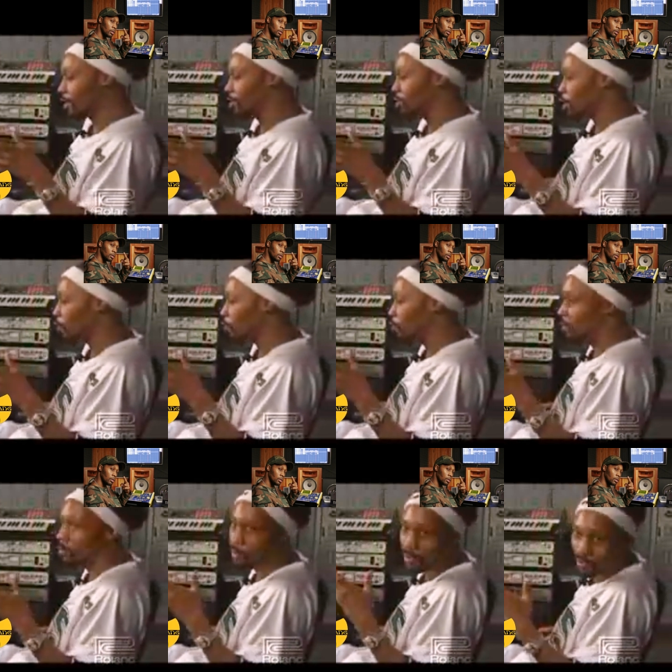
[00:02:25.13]
start off with
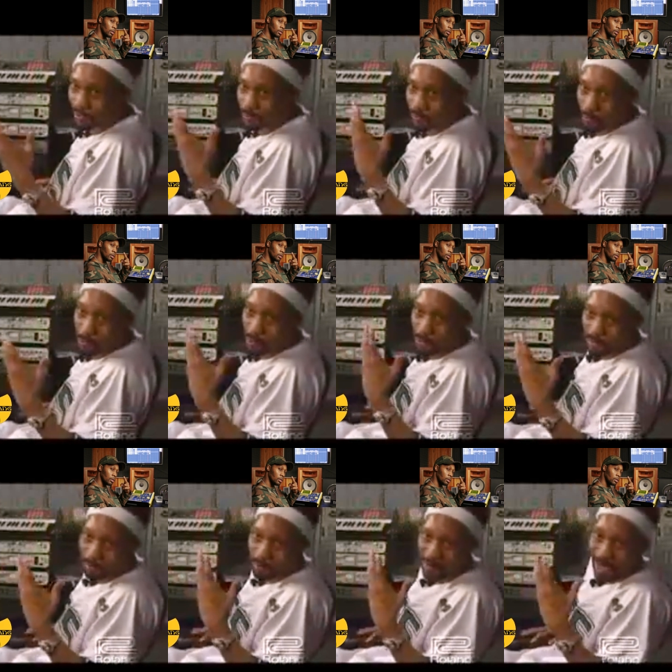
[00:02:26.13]
me with
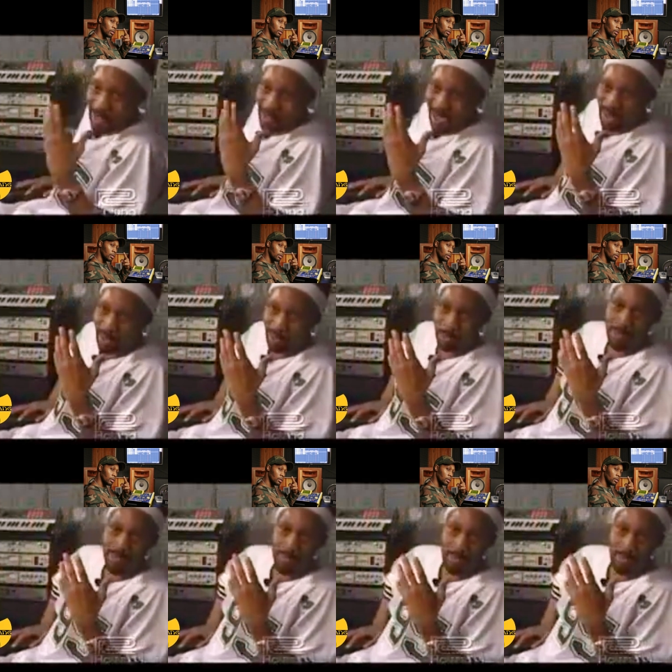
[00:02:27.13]
a bad attitude at